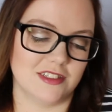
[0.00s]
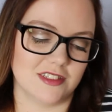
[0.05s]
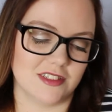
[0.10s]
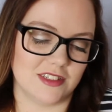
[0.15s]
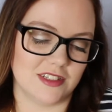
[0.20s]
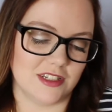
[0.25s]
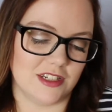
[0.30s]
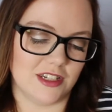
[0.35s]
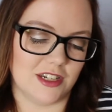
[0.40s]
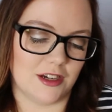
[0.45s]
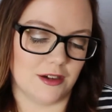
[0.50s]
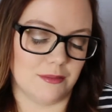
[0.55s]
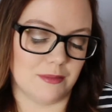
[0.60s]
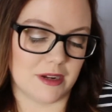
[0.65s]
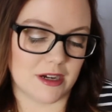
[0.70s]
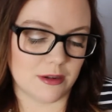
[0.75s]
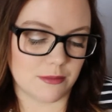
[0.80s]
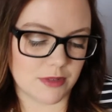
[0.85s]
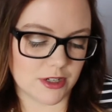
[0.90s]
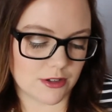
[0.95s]
is the
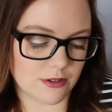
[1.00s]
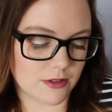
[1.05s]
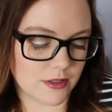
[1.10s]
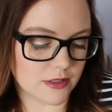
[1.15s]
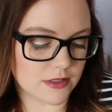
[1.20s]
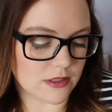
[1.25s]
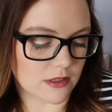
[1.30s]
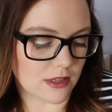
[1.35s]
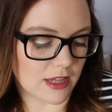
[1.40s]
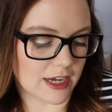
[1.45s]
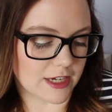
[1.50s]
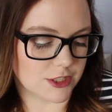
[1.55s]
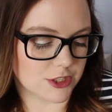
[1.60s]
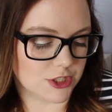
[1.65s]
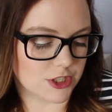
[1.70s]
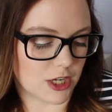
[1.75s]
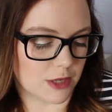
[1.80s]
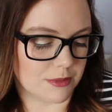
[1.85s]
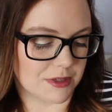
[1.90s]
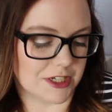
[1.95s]
Bare Minerals
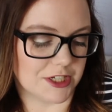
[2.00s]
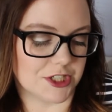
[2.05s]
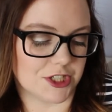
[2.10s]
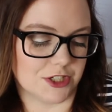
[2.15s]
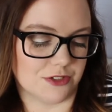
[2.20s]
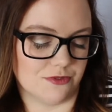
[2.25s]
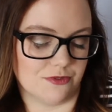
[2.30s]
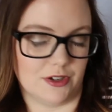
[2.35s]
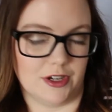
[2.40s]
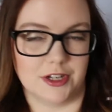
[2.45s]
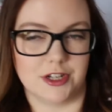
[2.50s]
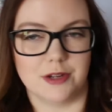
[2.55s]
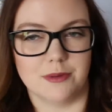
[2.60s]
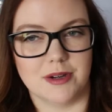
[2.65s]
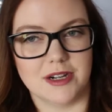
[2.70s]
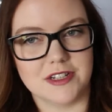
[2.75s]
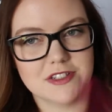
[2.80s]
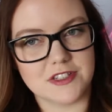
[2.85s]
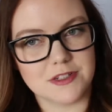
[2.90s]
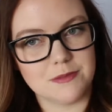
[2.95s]
Lash Domination
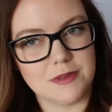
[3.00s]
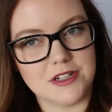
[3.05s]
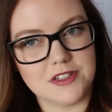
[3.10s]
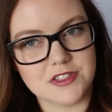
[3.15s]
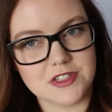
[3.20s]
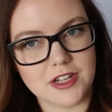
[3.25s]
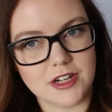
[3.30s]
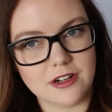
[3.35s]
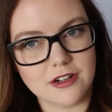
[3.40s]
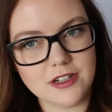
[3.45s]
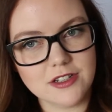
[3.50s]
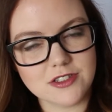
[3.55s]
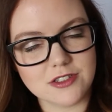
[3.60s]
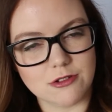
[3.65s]
Volumizing Mascara.